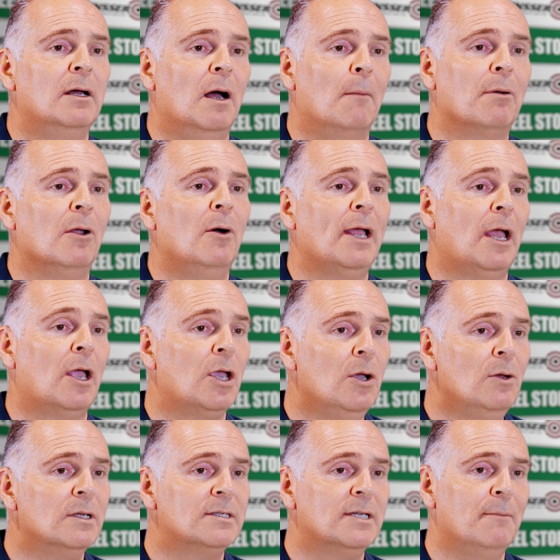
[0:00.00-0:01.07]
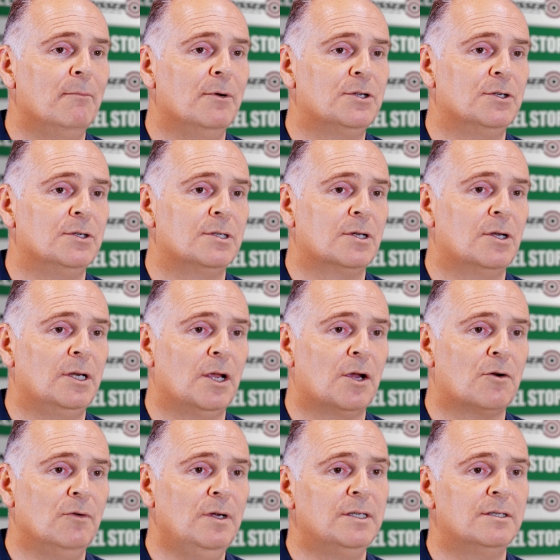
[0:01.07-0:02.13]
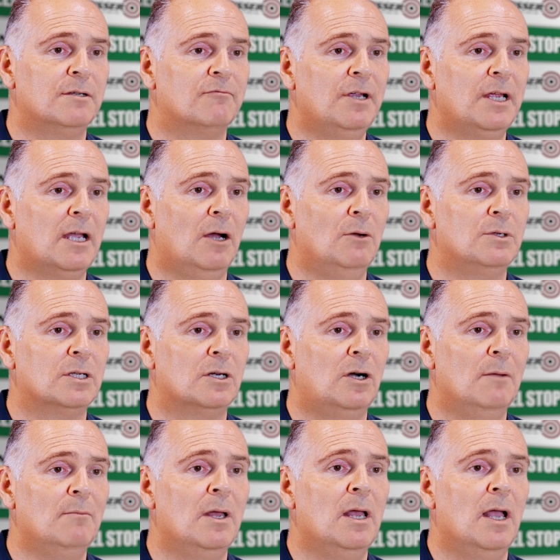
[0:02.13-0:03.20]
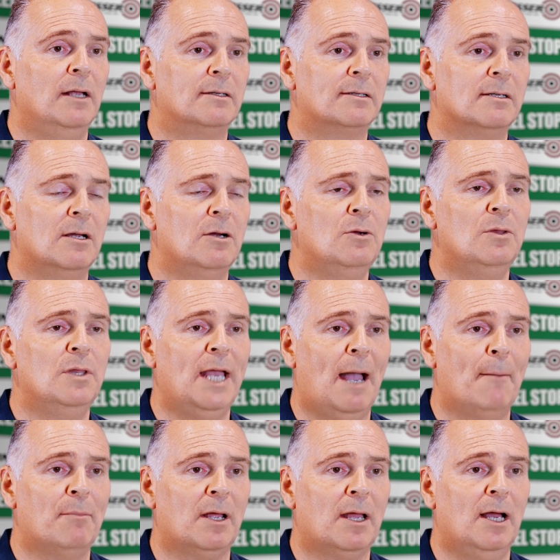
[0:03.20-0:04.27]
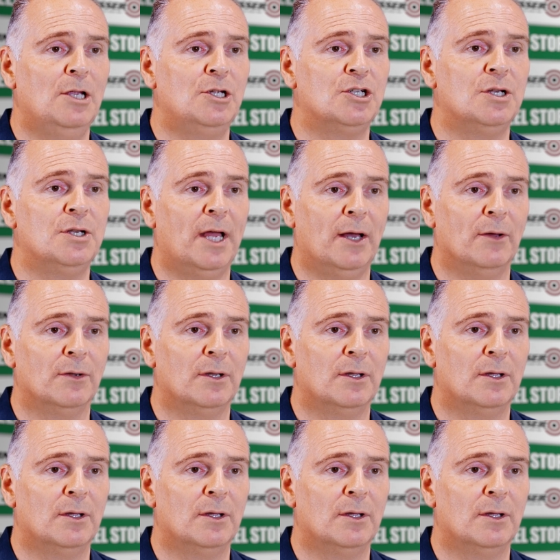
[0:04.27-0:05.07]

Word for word: applying at cooler temperatures could increase the recoat time and slow the application down.